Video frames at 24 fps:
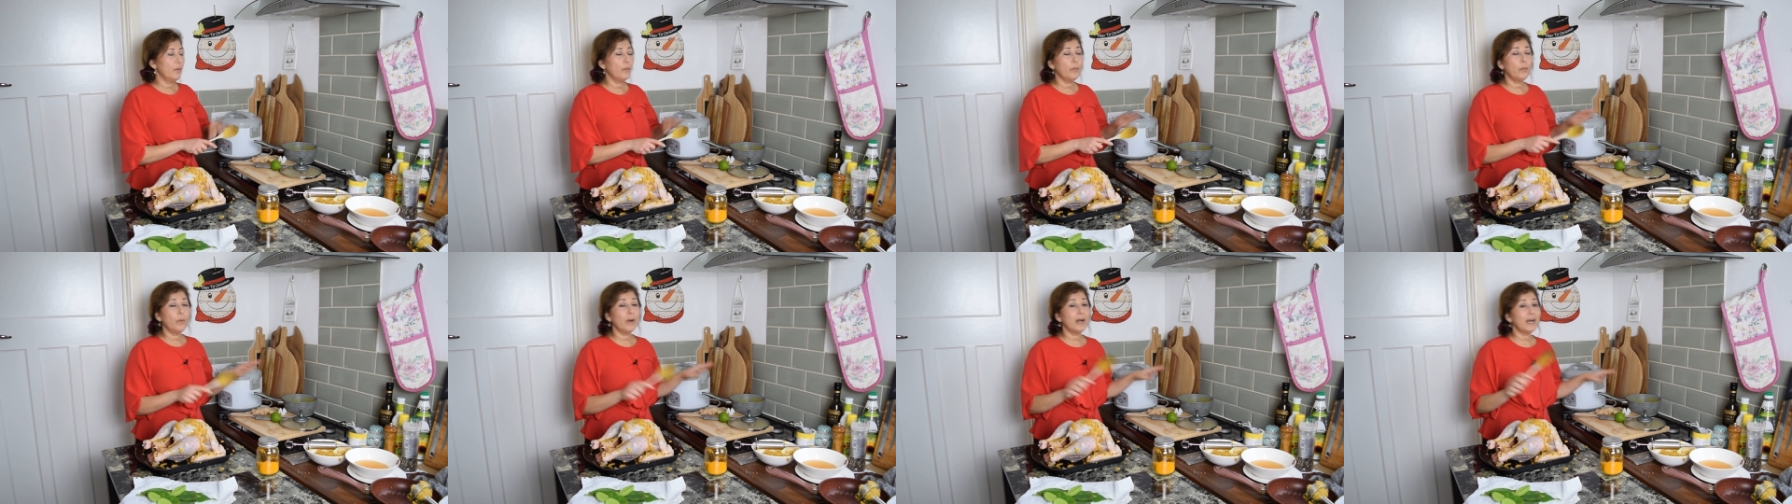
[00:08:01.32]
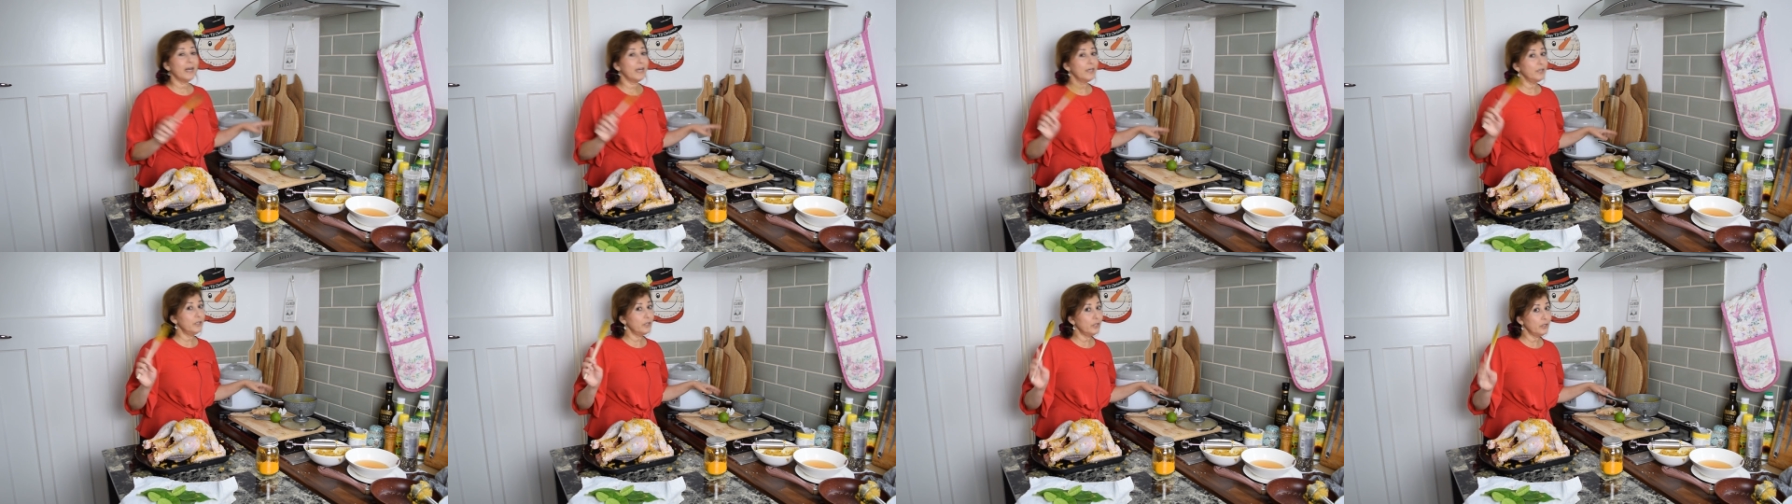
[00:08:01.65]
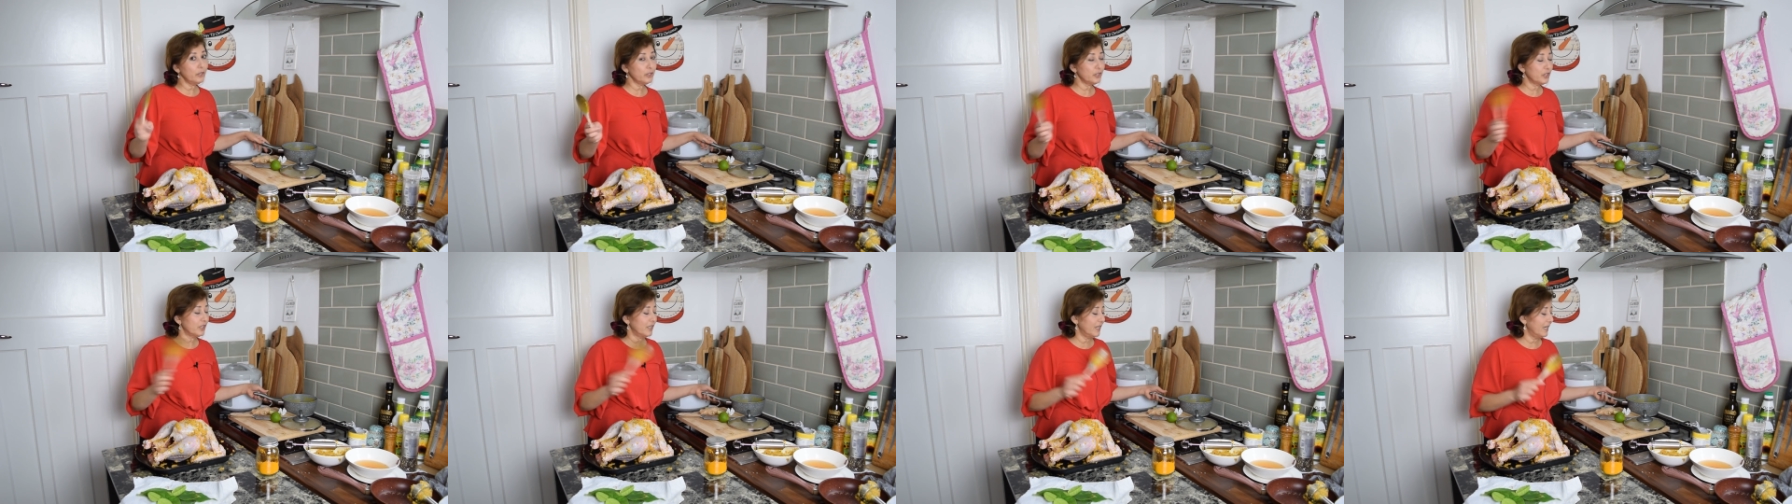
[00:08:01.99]
What I
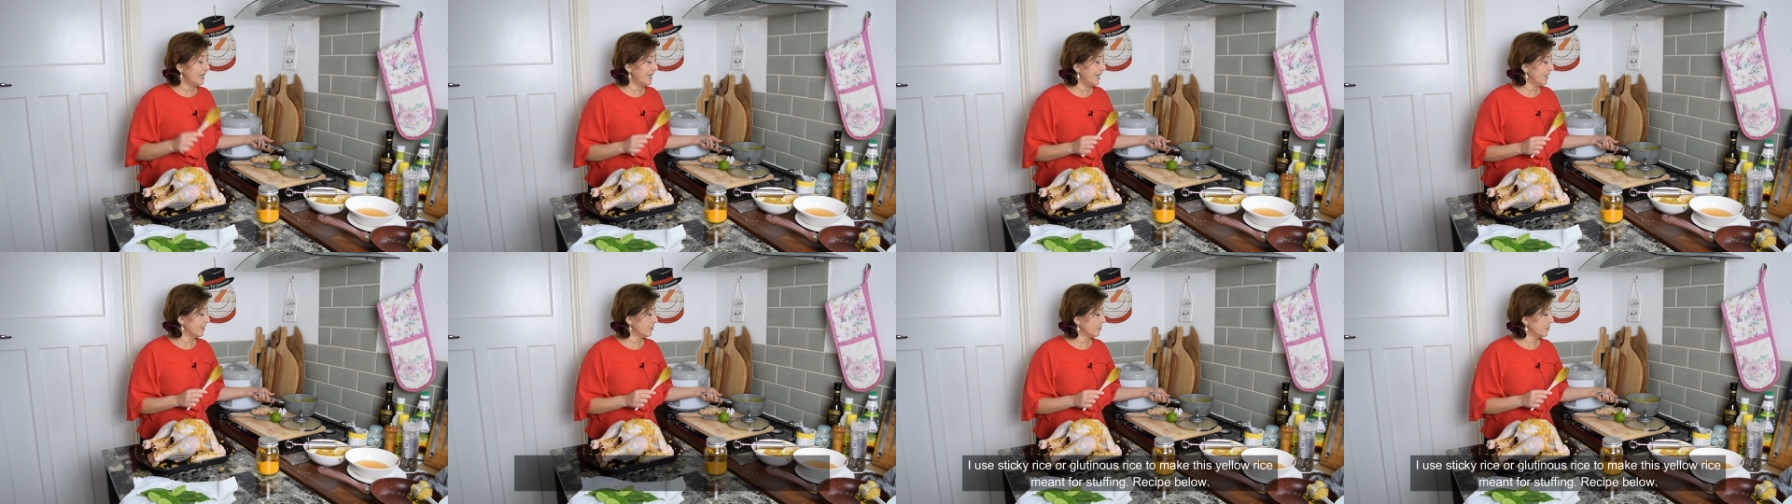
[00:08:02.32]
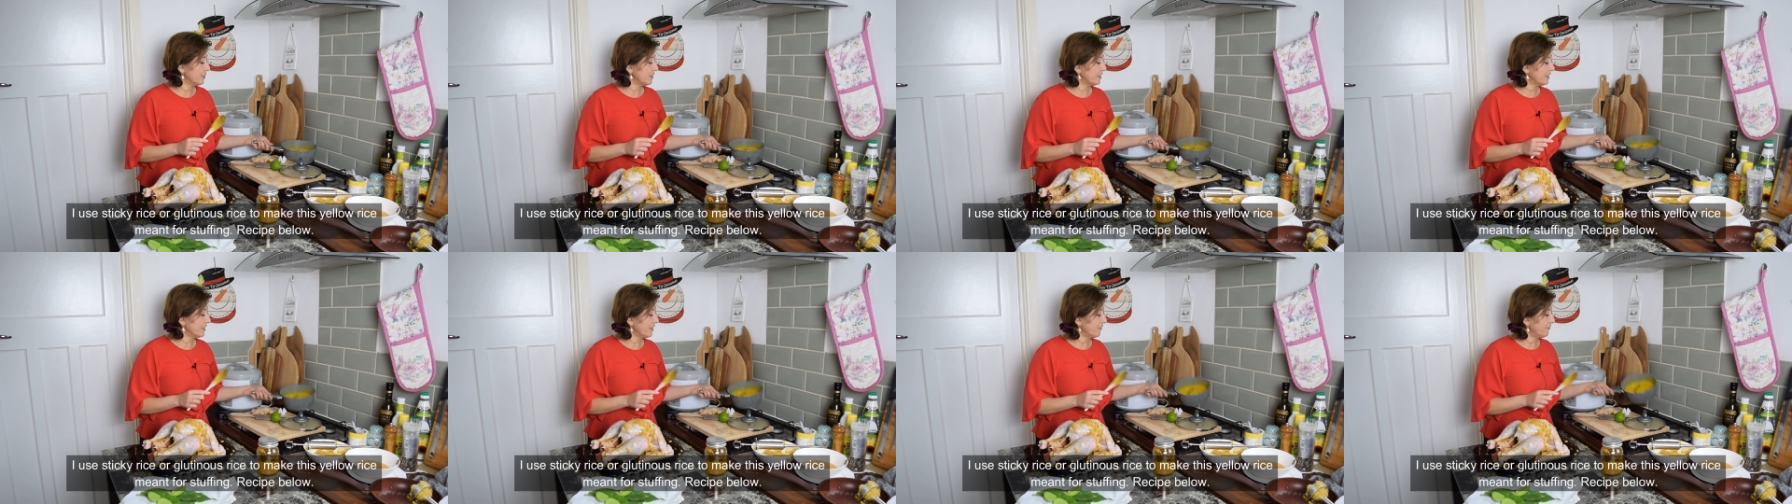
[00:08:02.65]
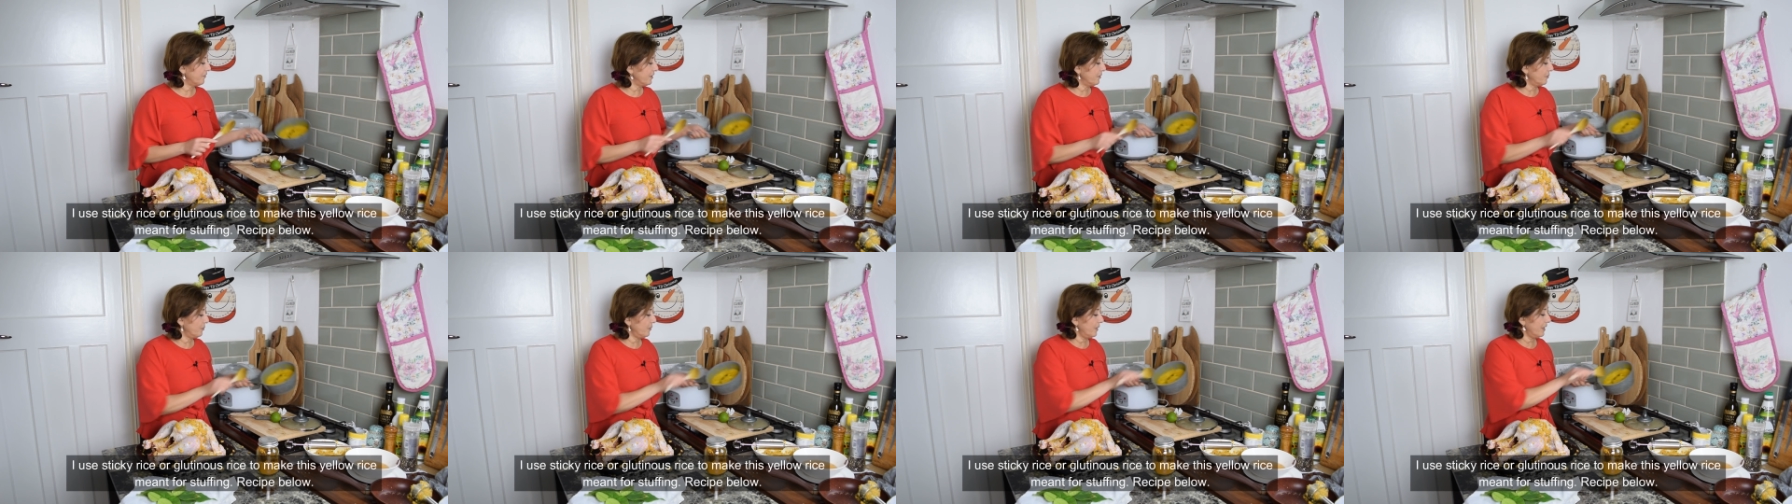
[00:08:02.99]
usually like to stuff
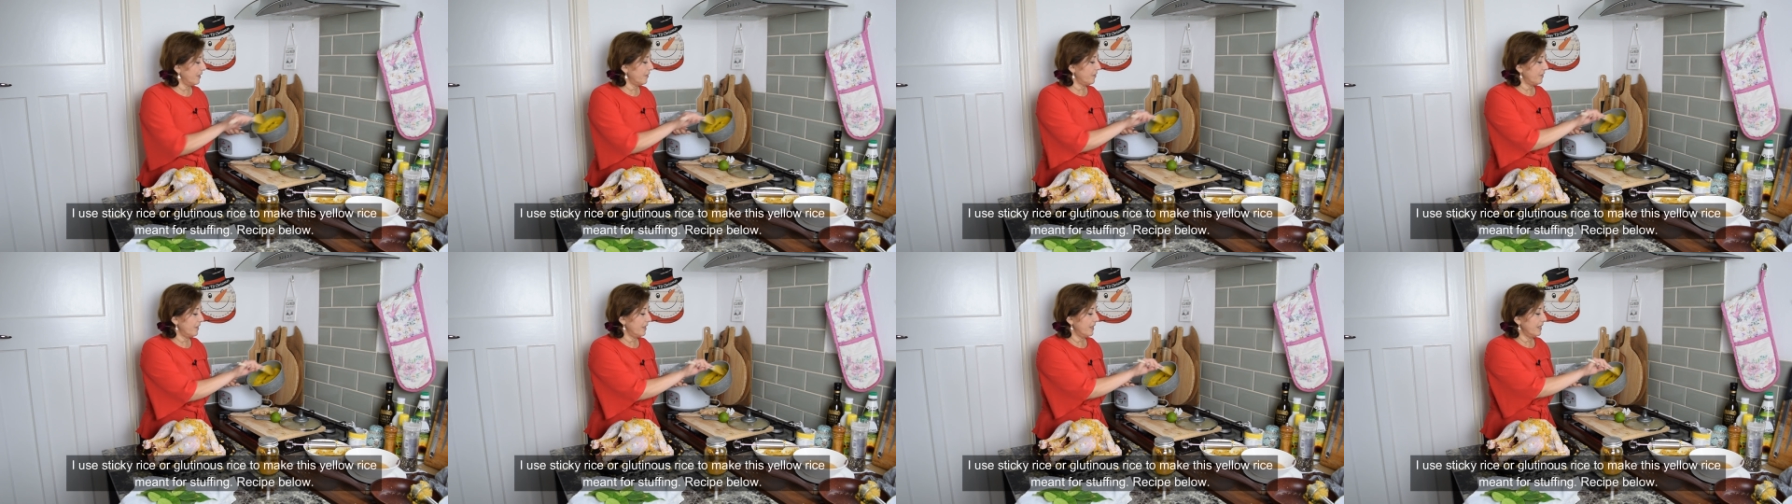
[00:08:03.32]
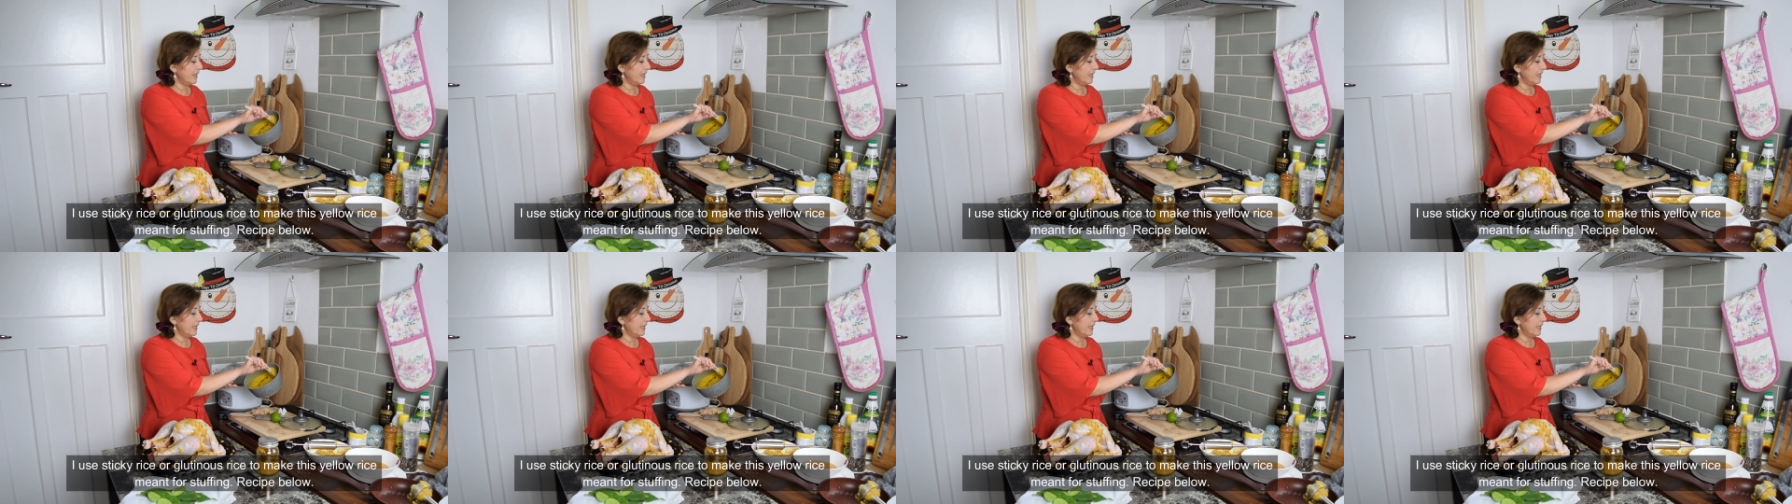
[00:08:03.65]
it with